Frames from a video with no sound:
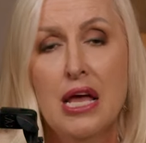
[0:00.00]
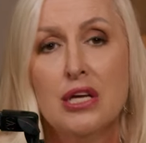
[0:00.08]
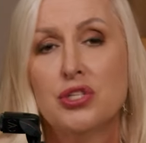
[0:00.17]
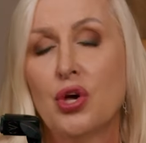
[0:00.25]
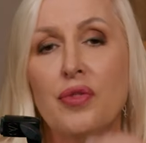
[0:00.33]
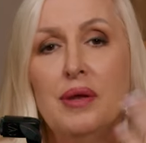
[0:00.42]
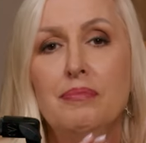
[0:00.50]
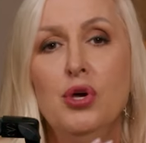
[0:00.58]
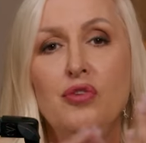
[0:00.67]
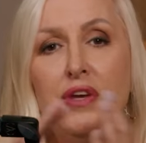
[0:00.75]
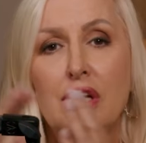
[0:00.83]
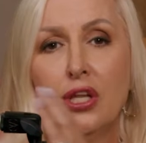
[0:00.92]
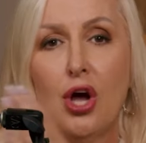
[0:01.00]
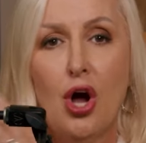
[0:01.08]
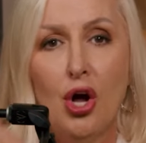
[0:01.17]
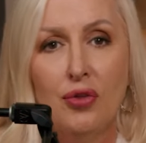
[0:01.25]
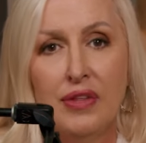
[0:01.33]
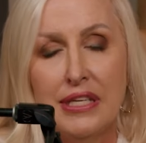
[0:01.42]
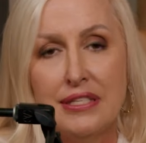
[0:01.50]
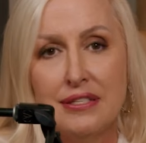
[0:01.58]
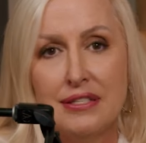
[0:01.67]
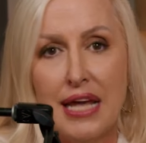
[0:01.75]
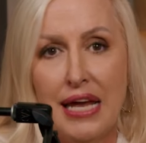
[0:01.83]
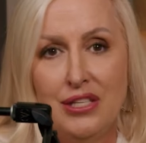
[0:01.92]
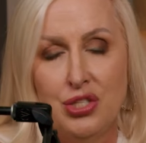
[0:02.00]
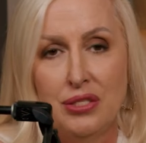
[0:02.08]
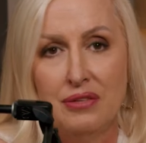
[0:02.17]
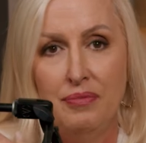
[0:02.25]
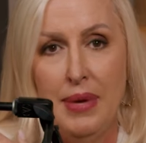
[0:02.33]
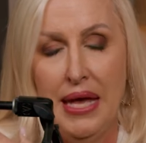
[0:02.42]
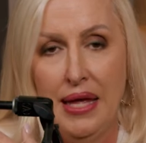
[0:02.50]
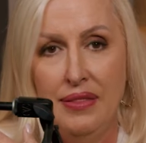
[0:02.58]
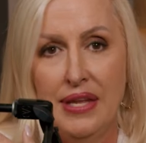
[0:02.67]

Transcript: So then moving along this stages of men,